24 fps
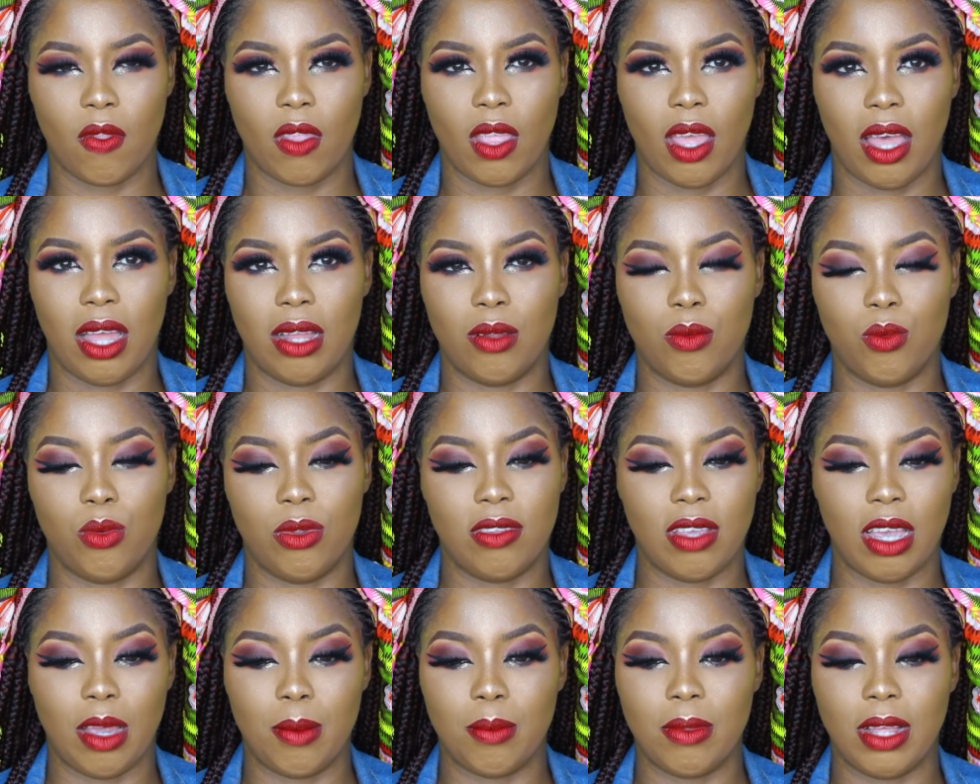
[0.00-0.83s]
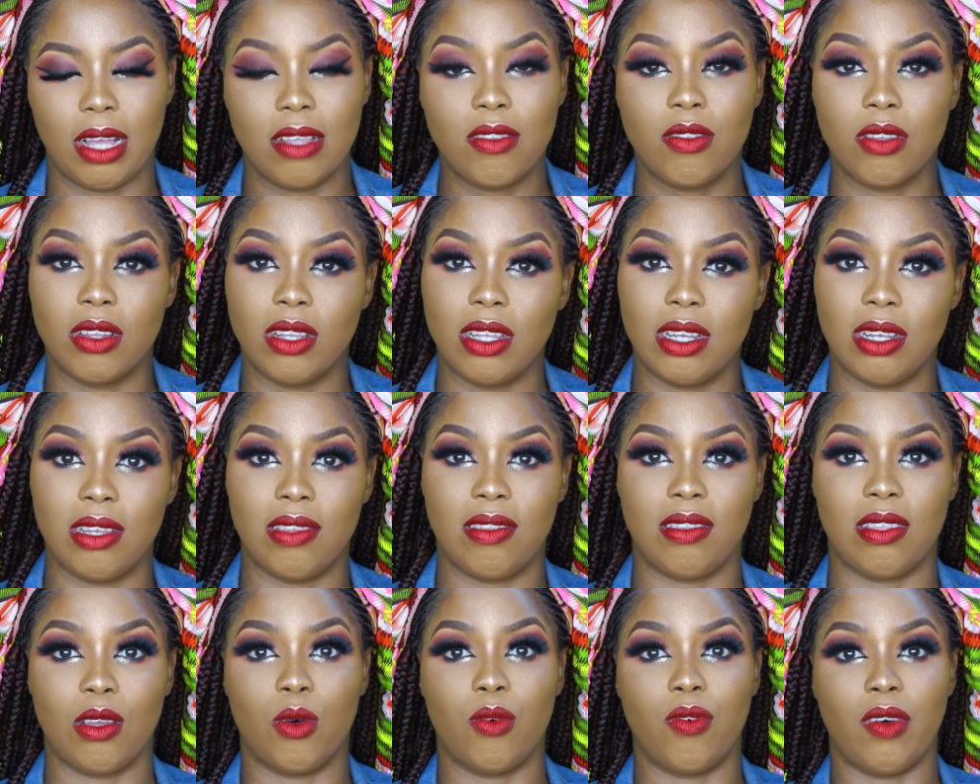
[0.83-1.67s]
and with time that sorted
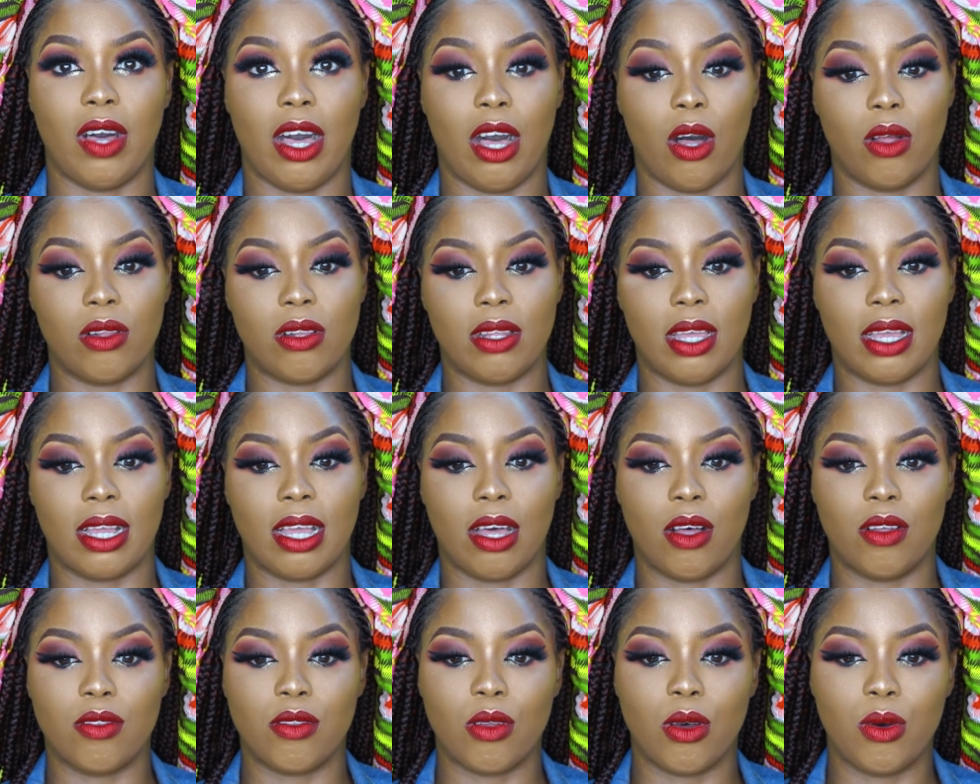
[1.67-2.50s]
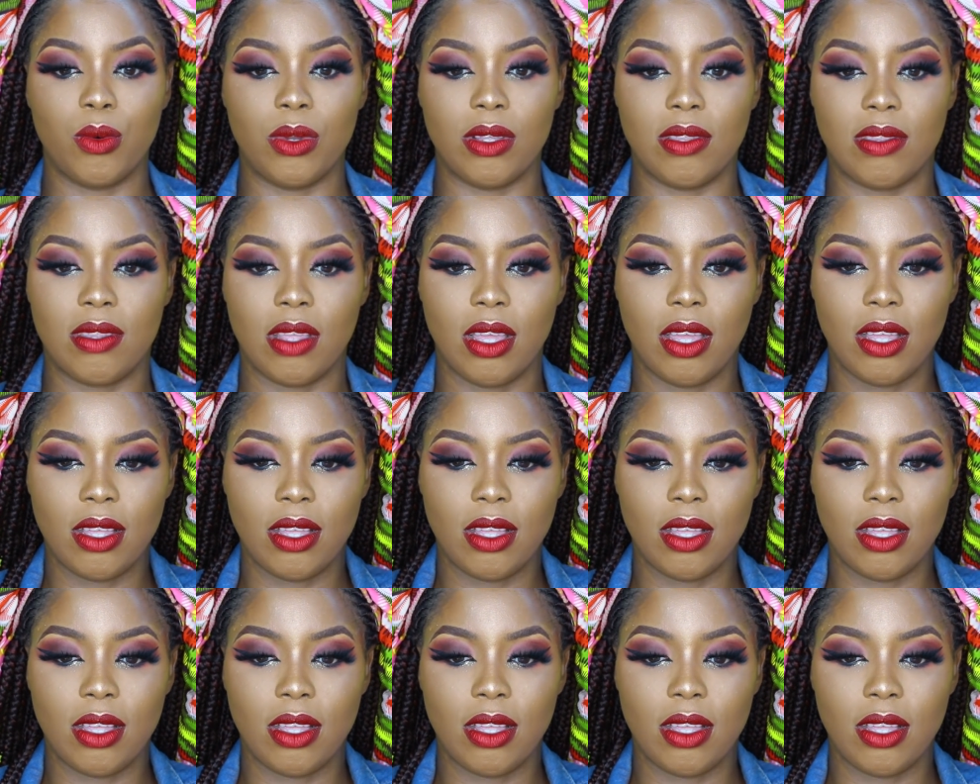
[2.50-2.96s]
itself out. Like I was always